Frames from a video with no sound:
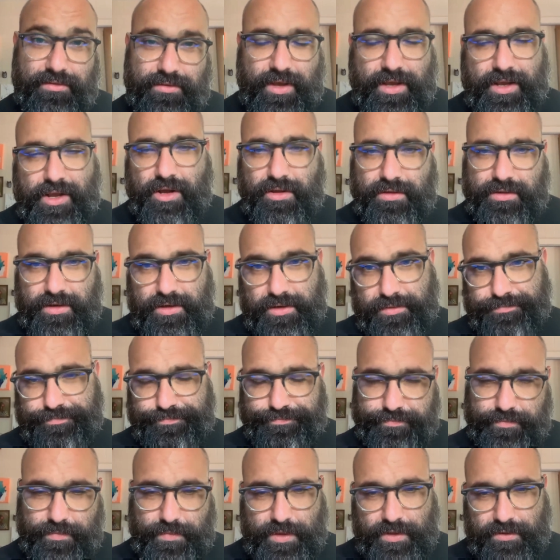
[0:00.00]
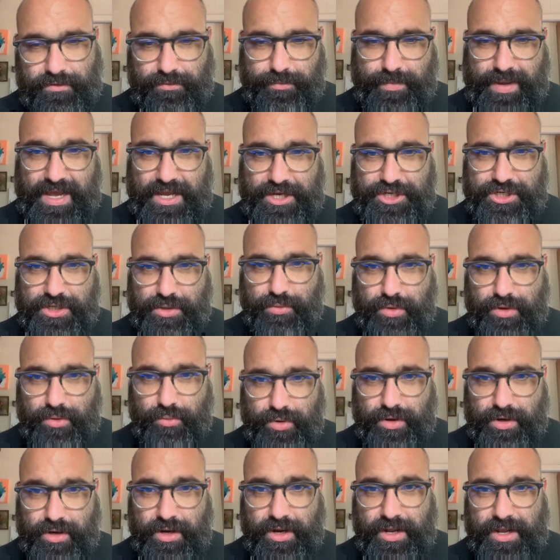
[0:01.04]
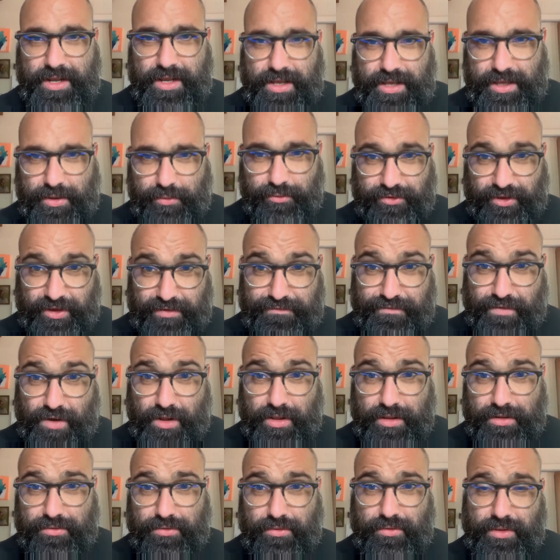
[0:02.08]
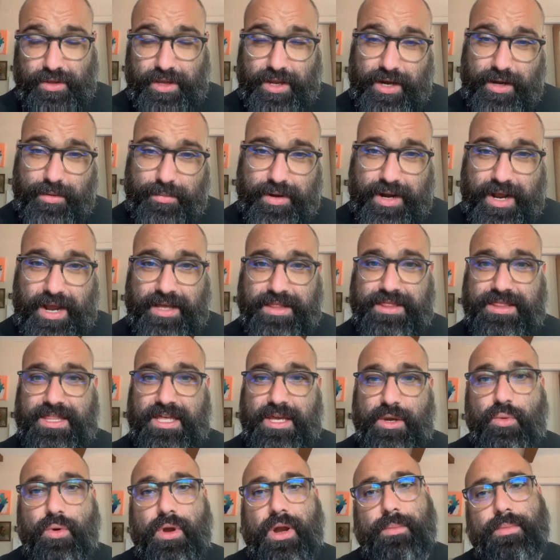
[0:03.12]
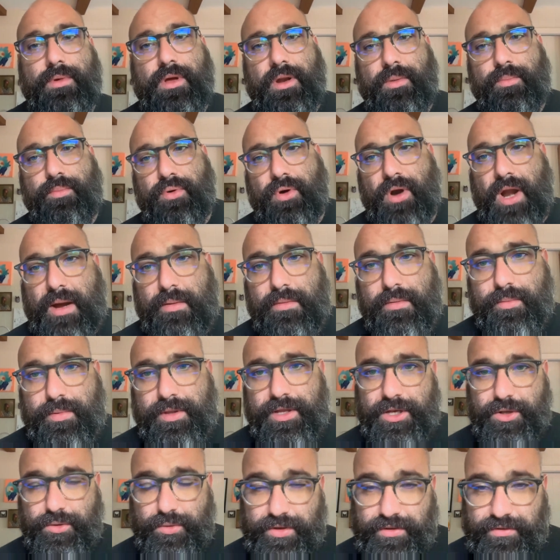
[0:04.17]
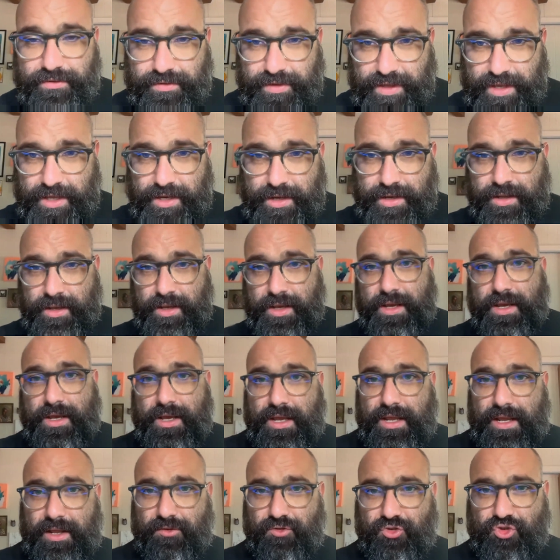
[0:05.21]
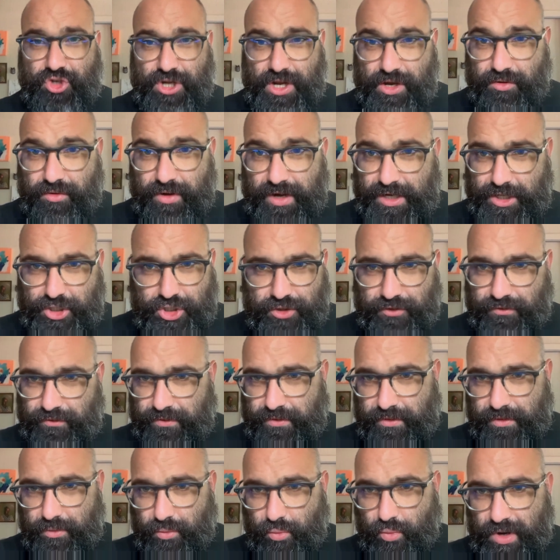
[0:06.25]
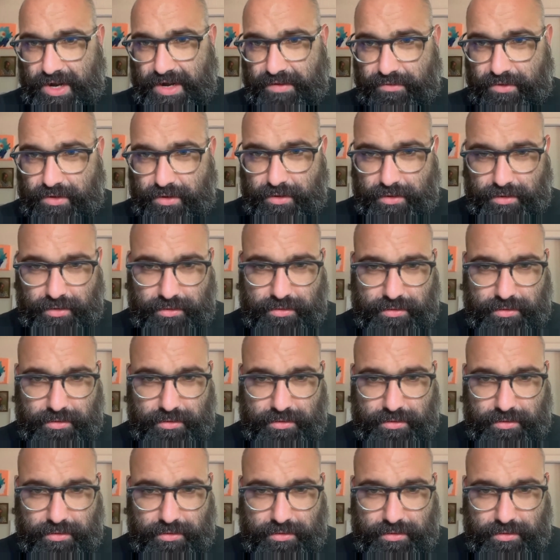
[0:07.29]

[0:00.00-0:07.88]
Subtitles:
called it a smashing one where he was like falling through the air. But I think what I'm gonna probably do instead is generate just whatever.